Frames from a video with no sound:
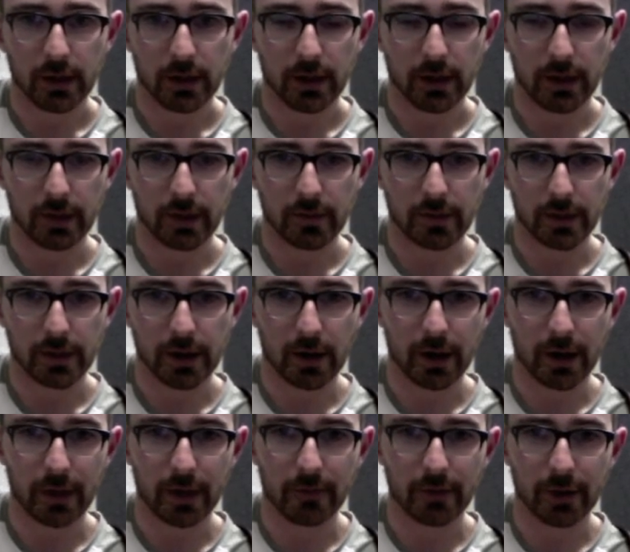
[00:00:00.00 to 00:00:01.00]
Now
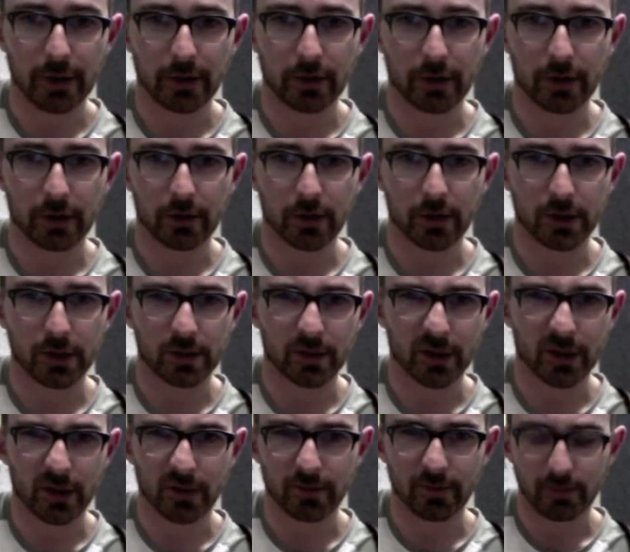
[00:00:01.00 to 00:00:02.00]
I am fretting right across, but